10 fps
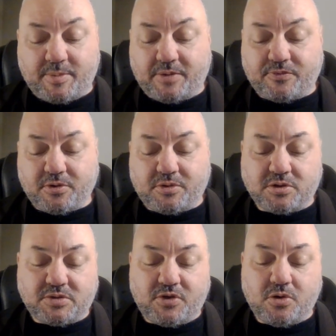for those
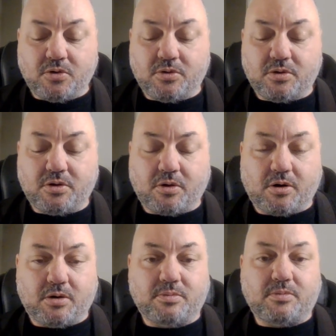of you who
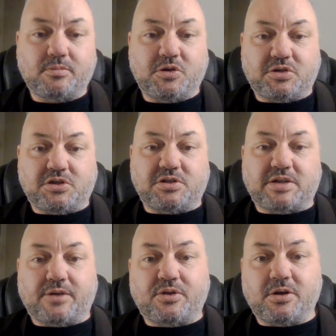are musicians
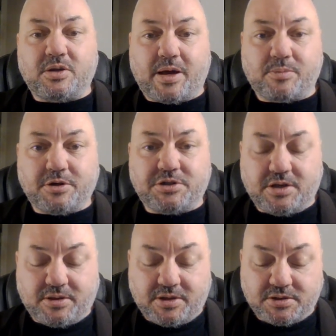out there, you might
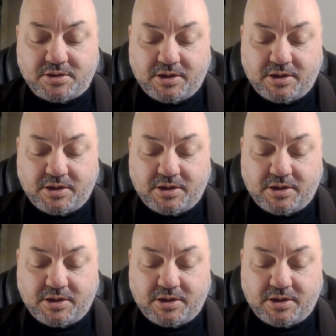appreciate this.